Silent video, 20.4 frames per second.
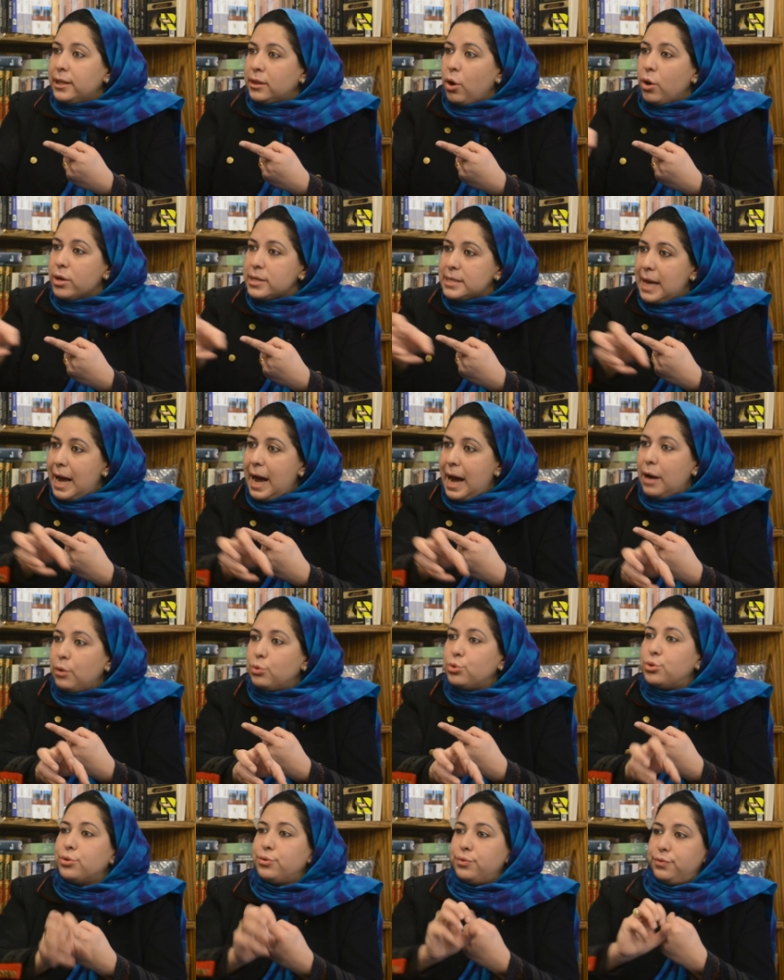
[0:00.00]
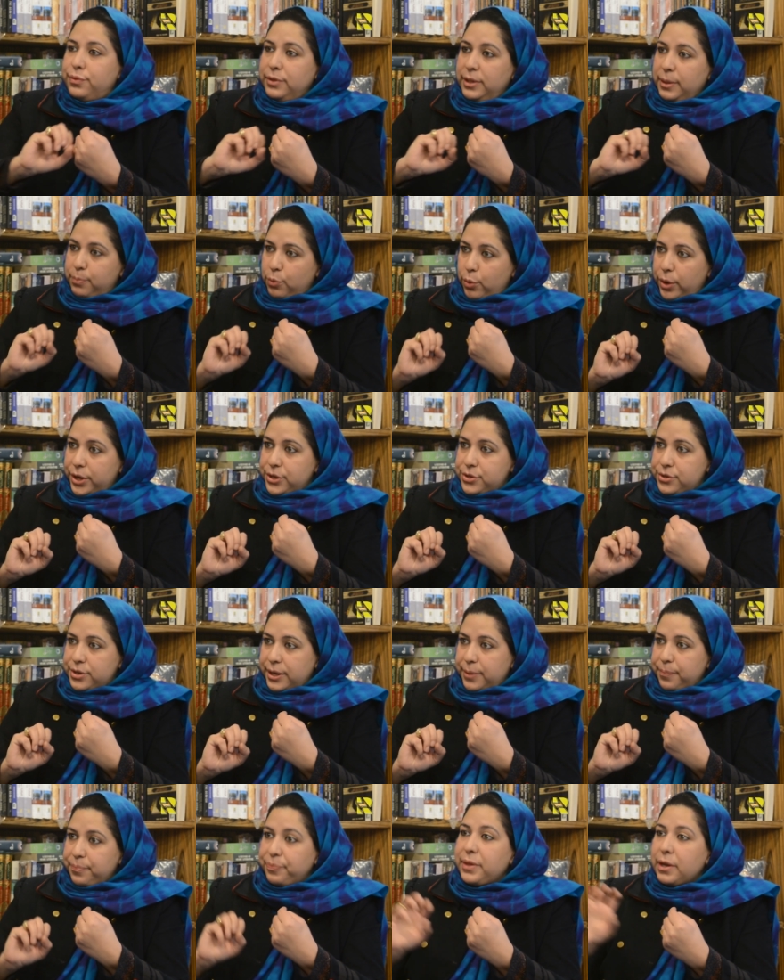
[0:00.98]
ethos out of the
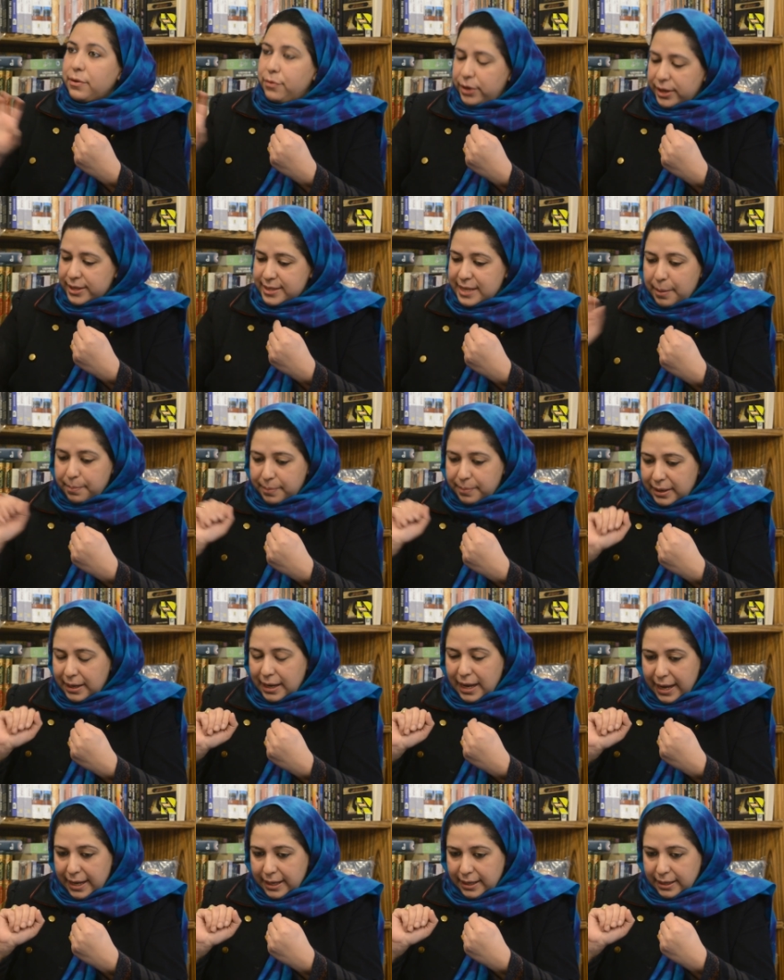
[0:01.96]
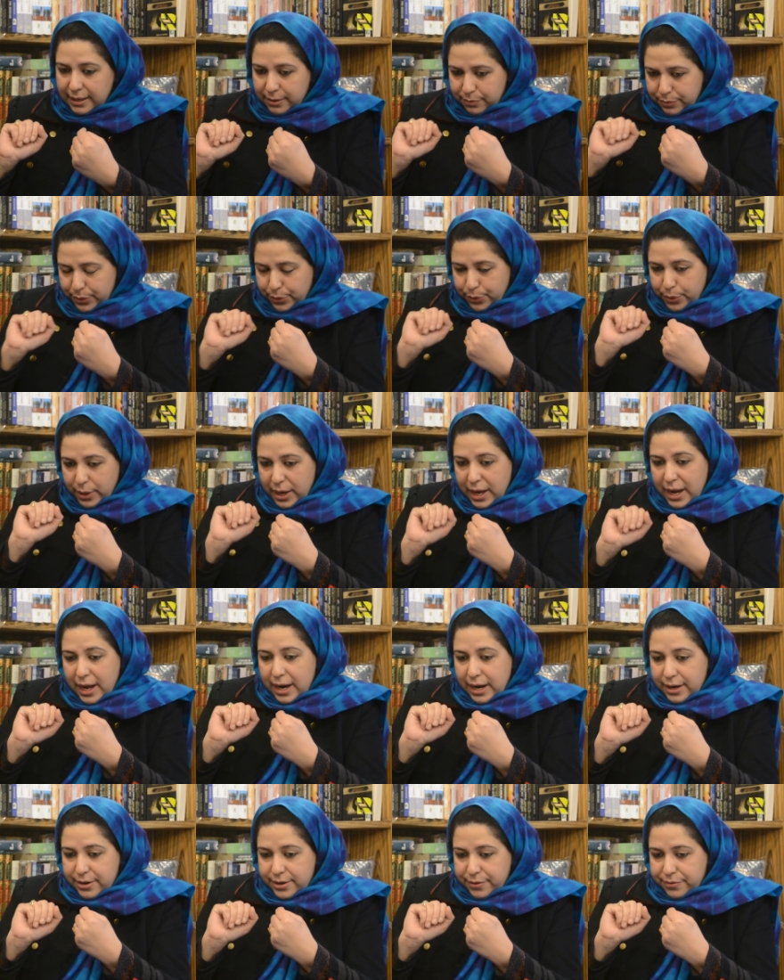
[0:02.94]
poetry for example i give you
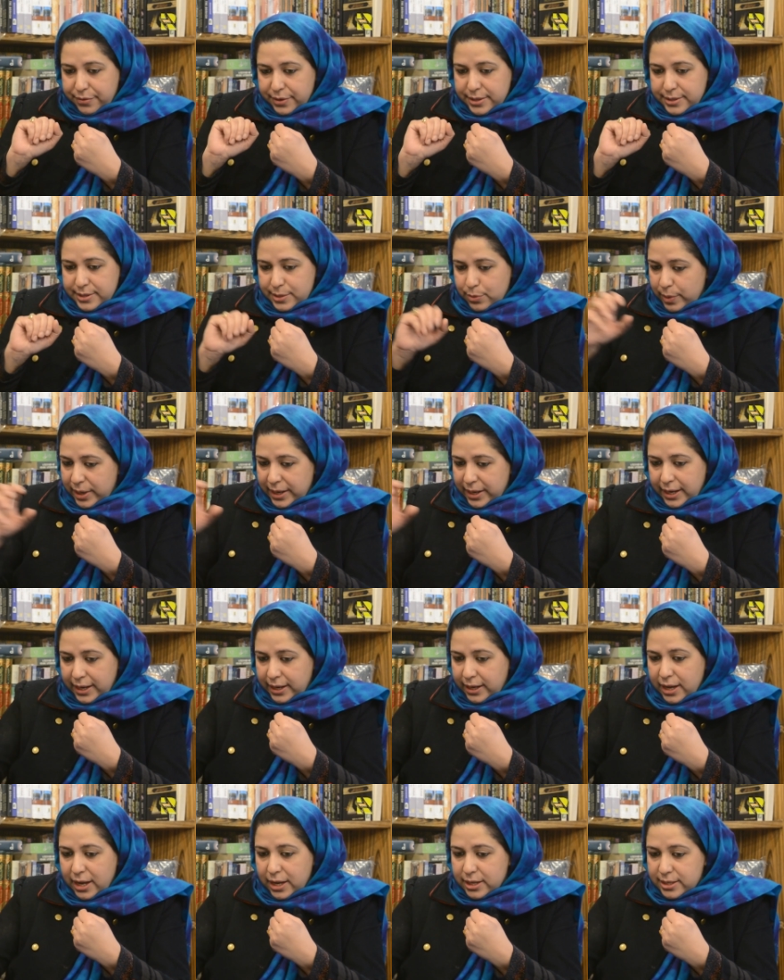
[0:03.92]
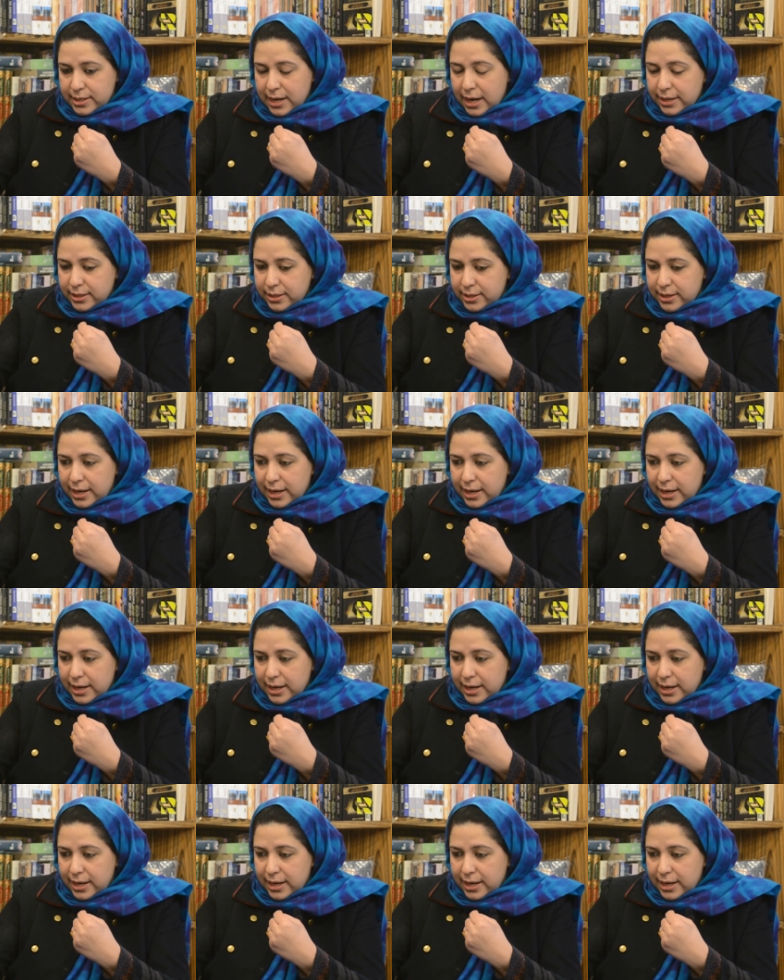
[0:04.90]
a reference when i started